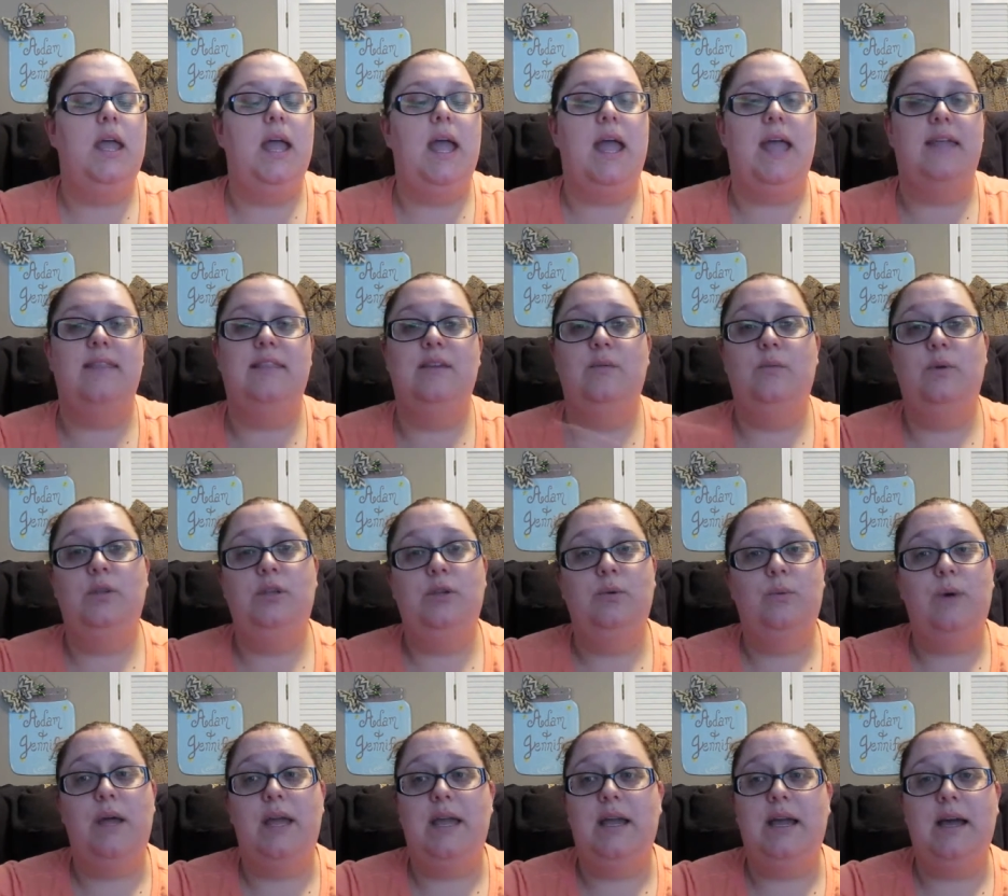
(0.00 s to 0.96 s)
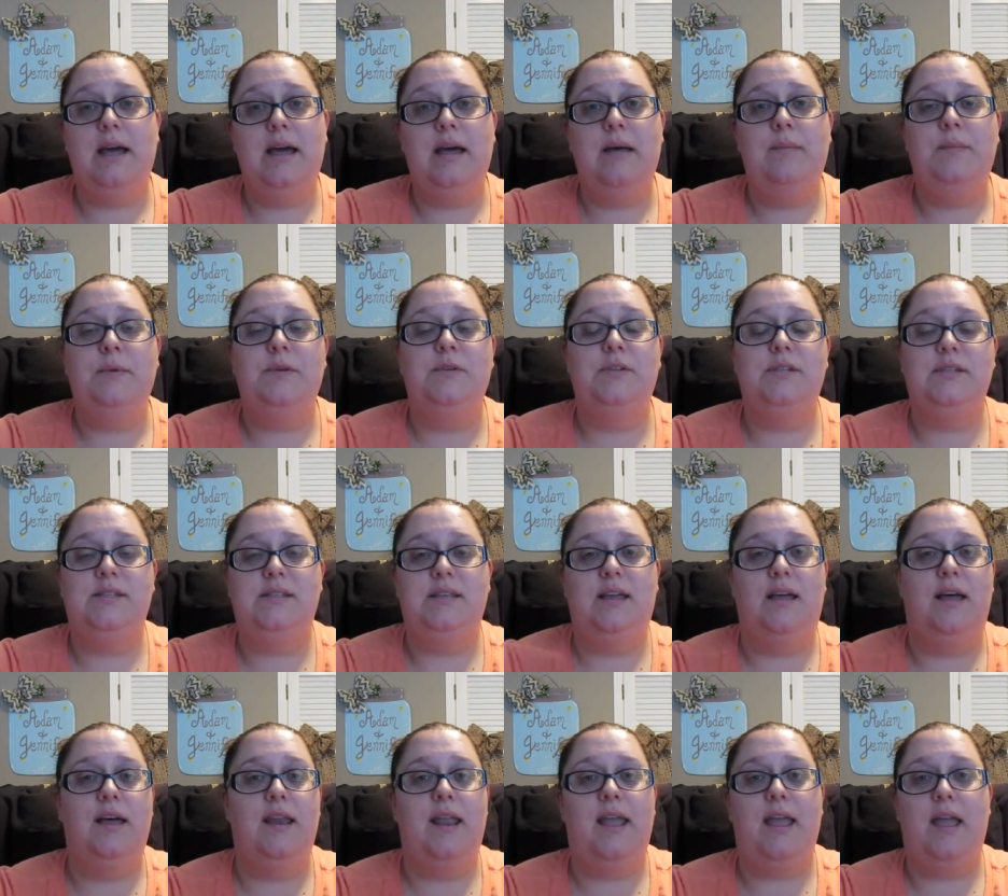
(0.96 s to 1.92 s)
And then when you wake up, you just
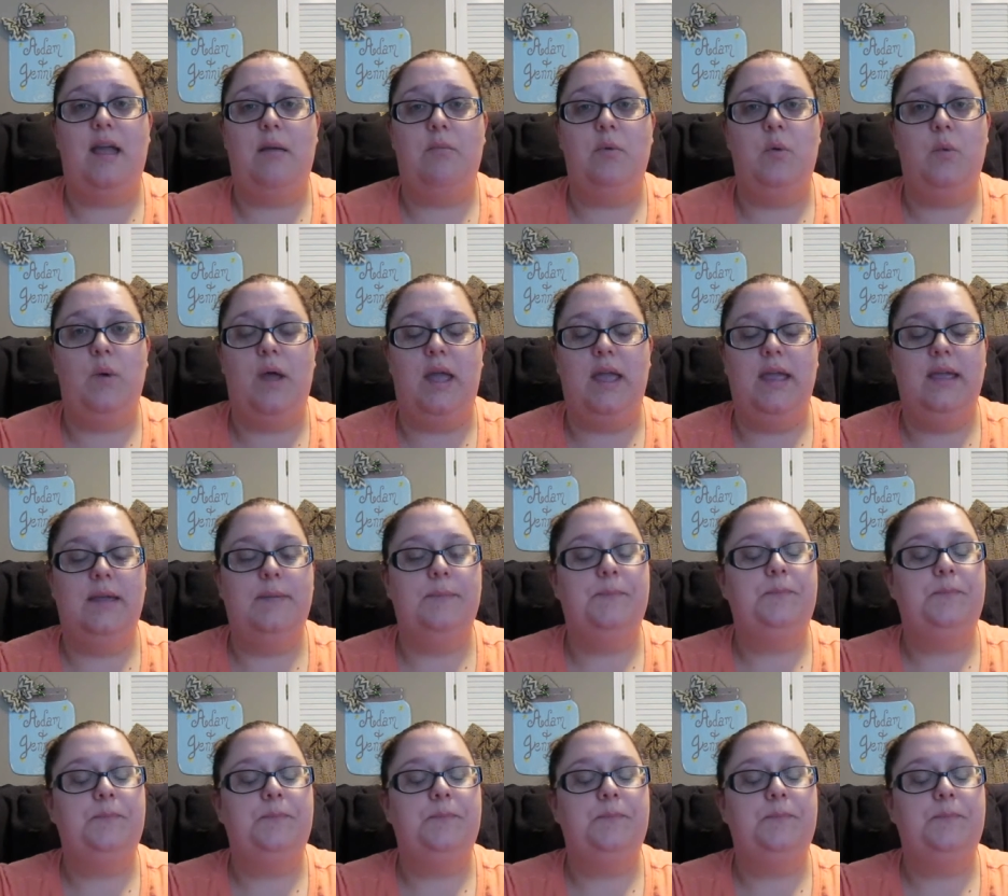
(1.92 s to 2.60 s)
tell it, hey, I'm awake.